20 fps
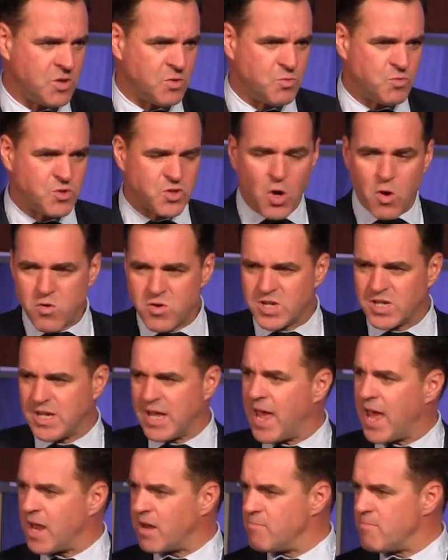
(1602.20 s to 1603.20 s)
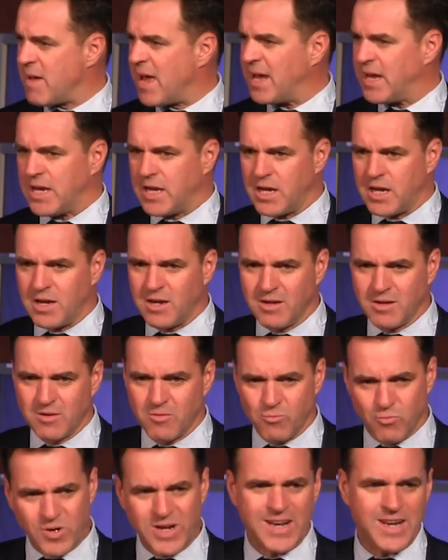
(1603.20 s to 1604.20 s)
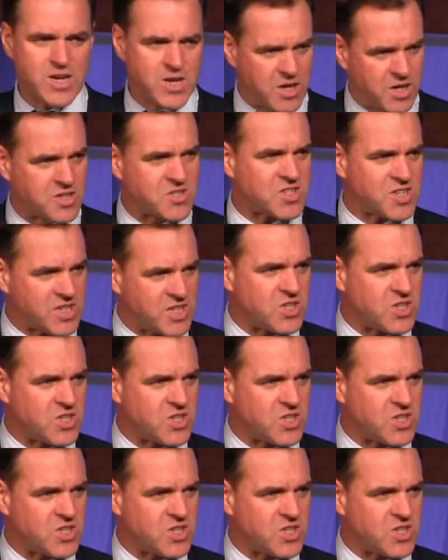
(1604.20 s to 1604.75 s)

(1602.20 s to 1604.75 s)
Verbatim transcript: you don't get many really nice,